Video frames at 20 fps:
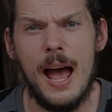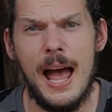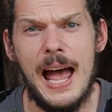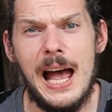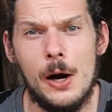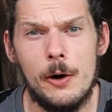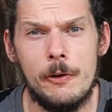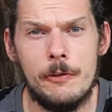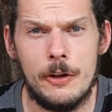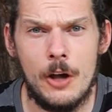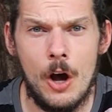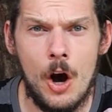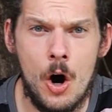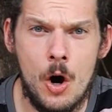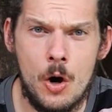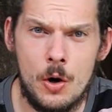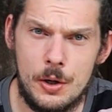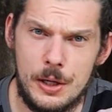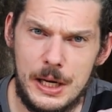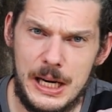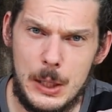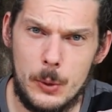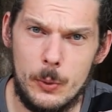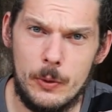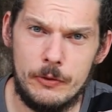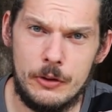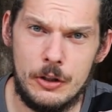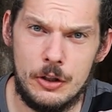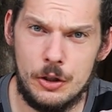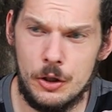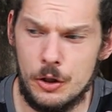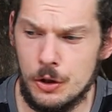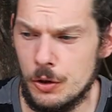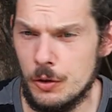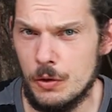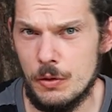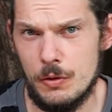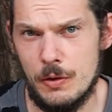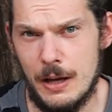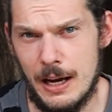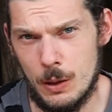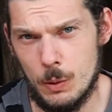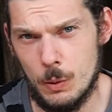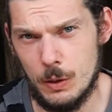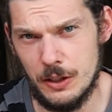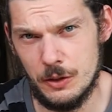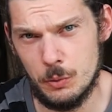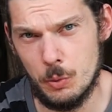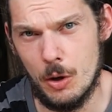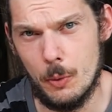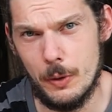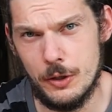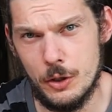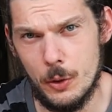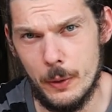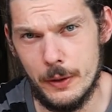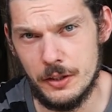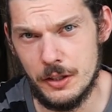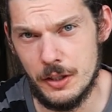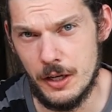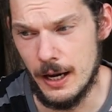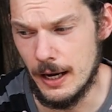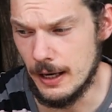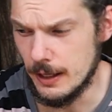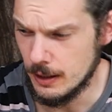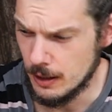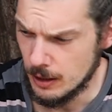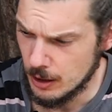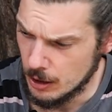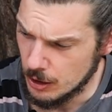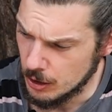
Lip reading: Out of the old, in with the new, that is what we're doing today.